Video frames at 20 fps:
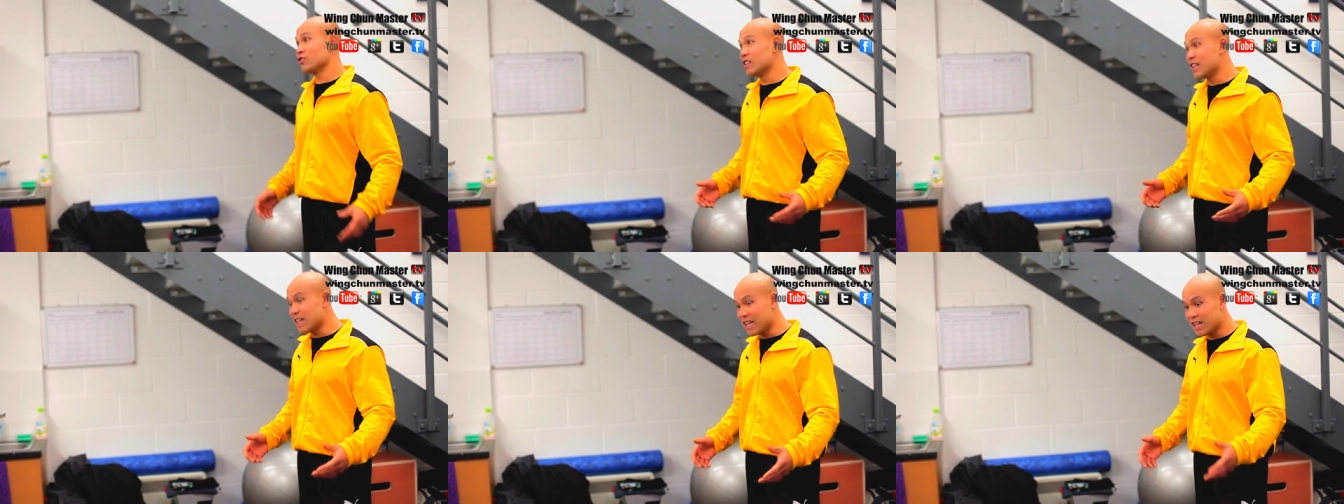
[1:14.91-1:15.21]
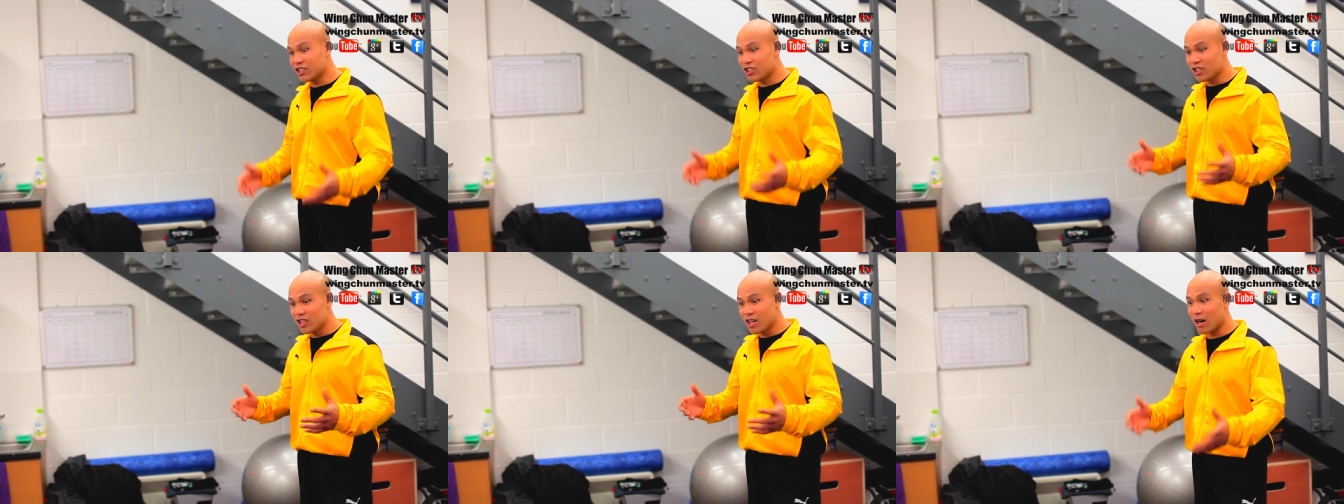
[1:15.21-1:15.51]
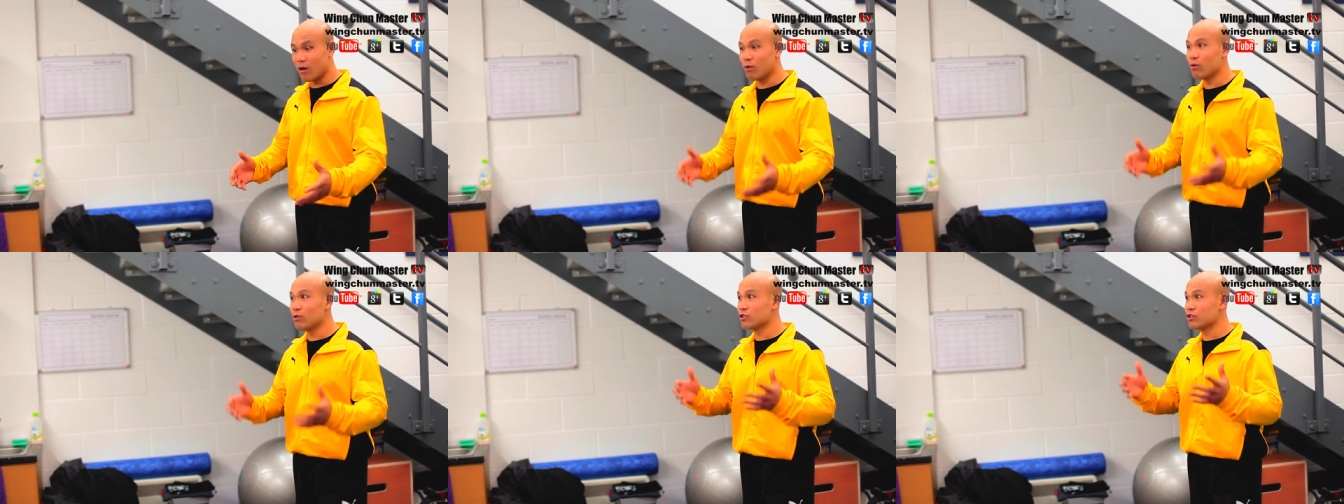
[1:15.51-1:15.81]
need to
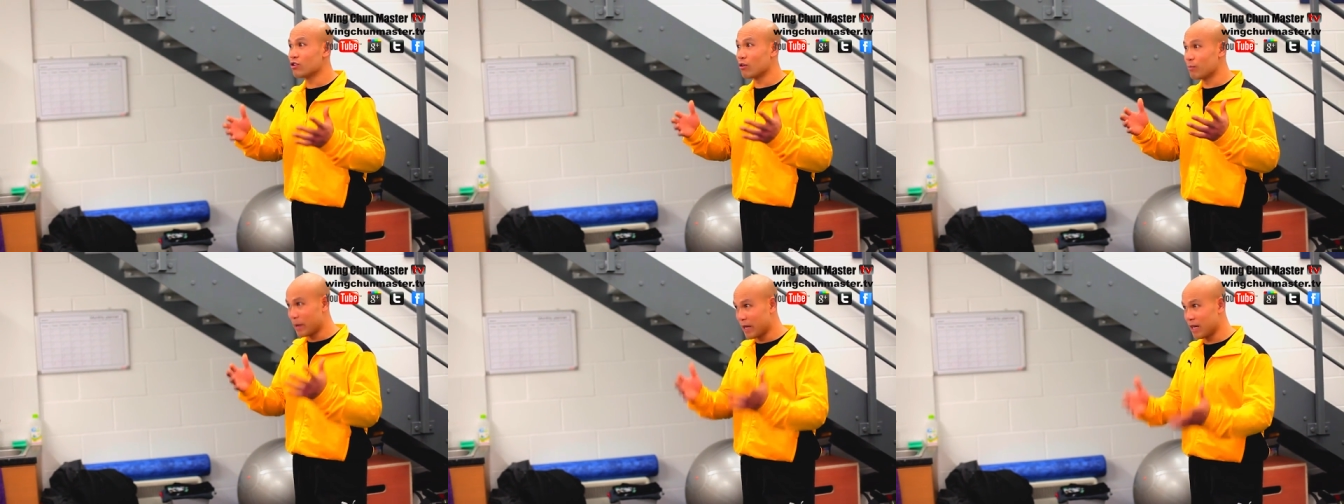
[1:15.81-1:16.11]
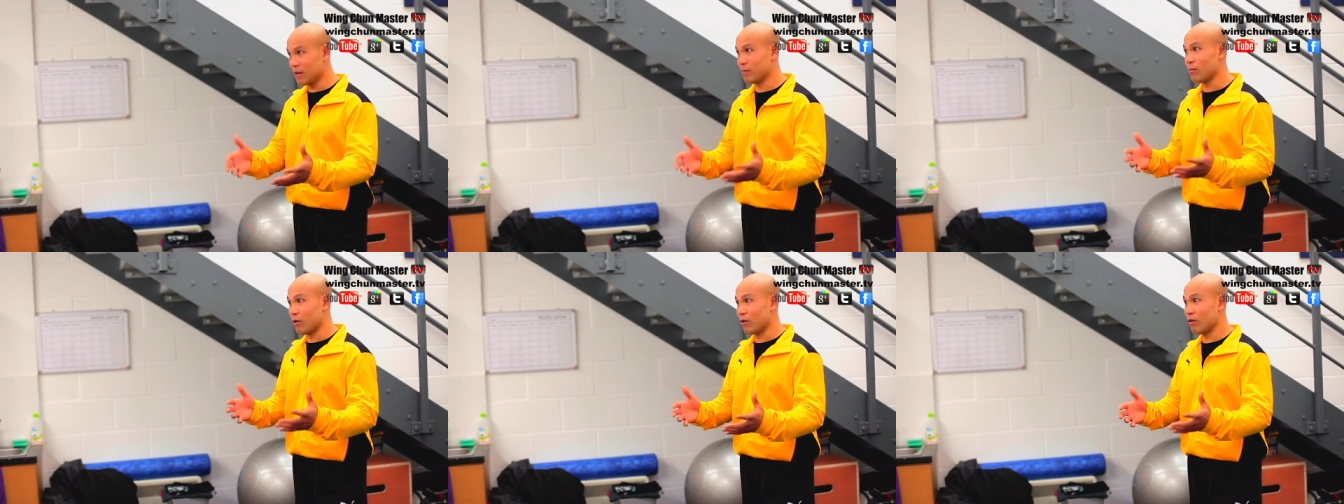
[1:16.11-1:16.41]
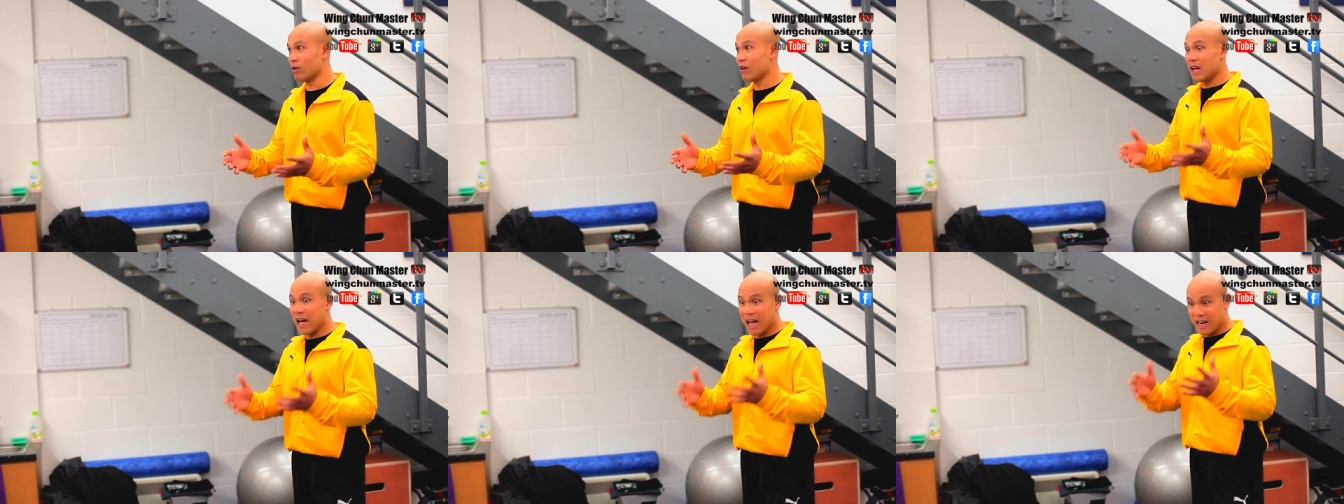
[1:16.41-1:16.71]
know your
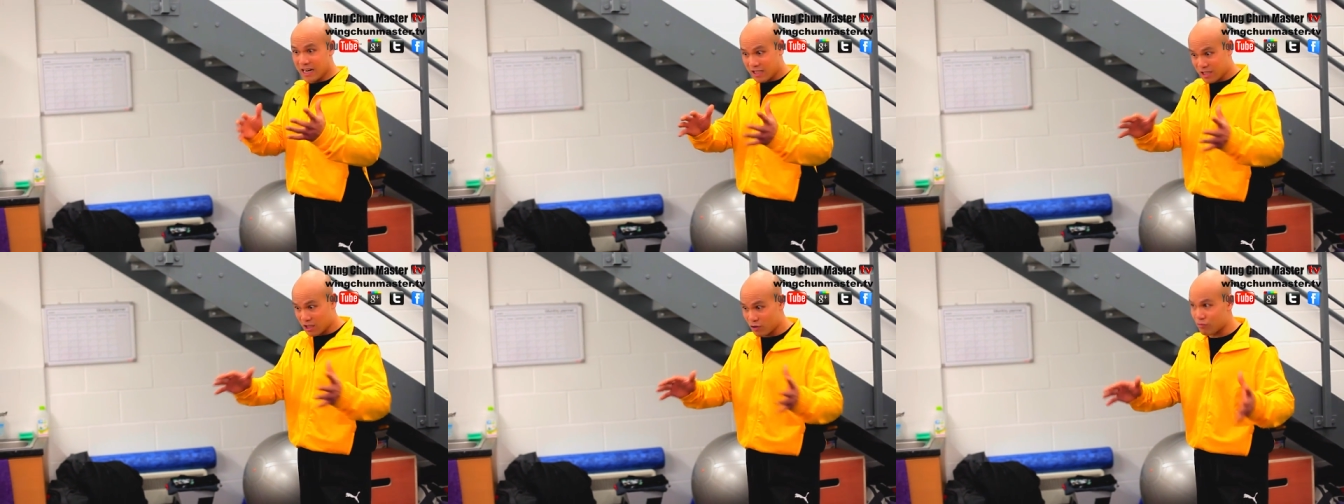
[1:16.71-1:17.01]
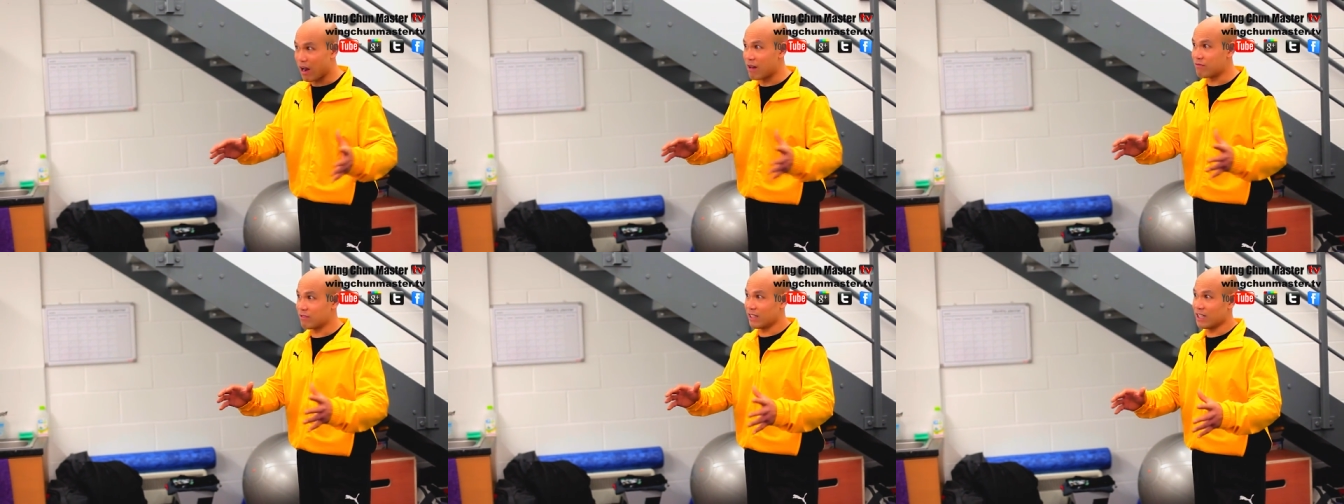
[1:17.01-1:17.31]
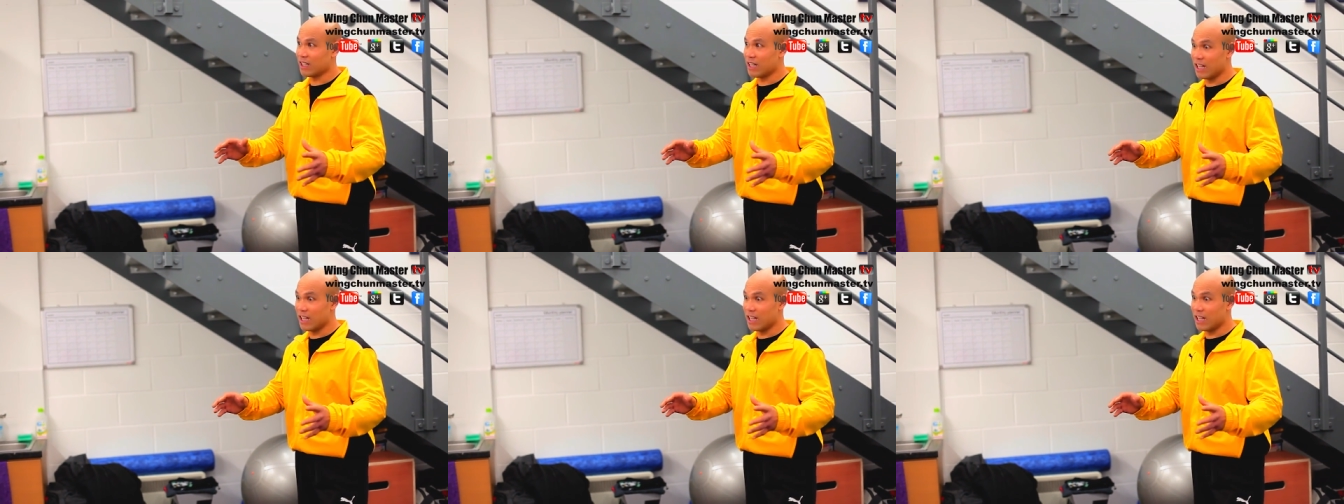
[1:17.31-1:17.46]
people and the surrounding.